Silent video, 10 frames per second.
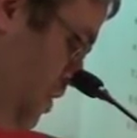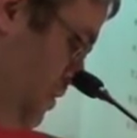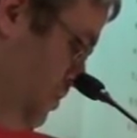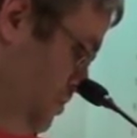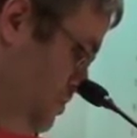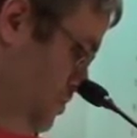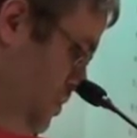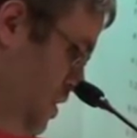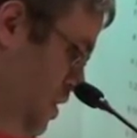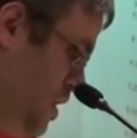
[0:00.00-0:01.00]
run.
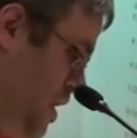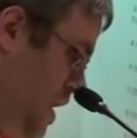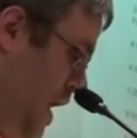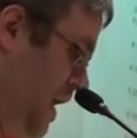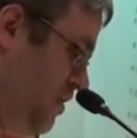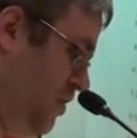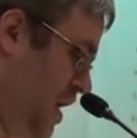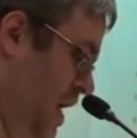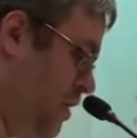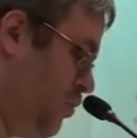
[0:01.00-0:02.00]
And in
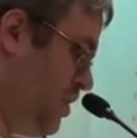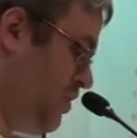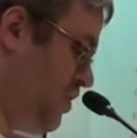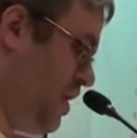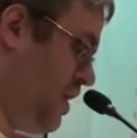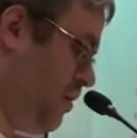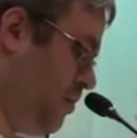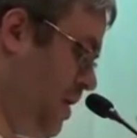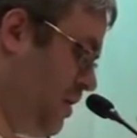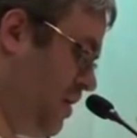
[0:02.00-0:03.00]
line with
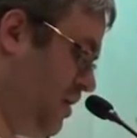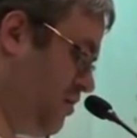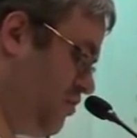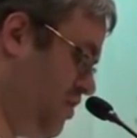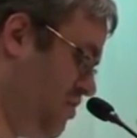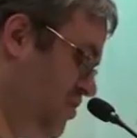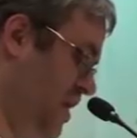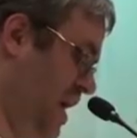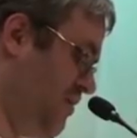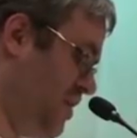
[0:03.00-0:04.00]
Michael Harrington's strategy,
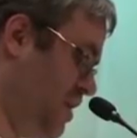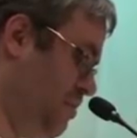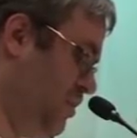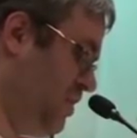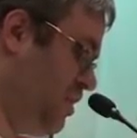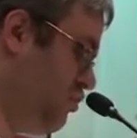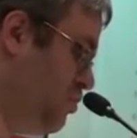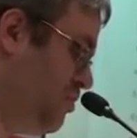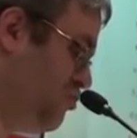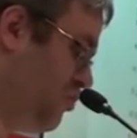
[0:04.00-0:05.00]
they advocate building a
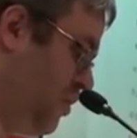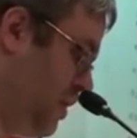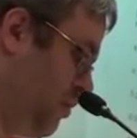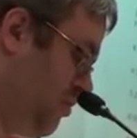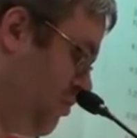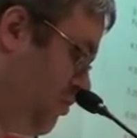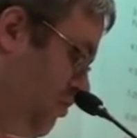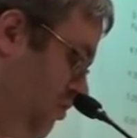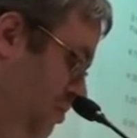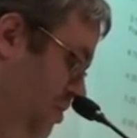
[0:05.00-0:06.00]
new majority where
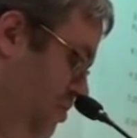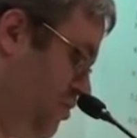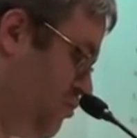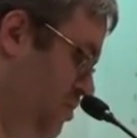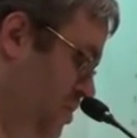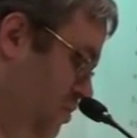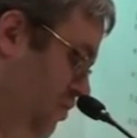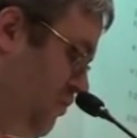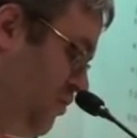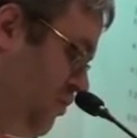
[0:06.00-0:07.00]
socialists must be
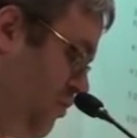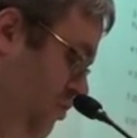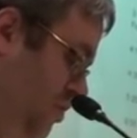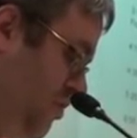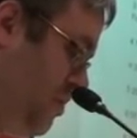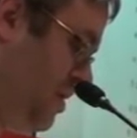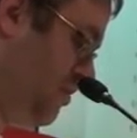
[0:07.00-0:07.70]
tribunes for socialism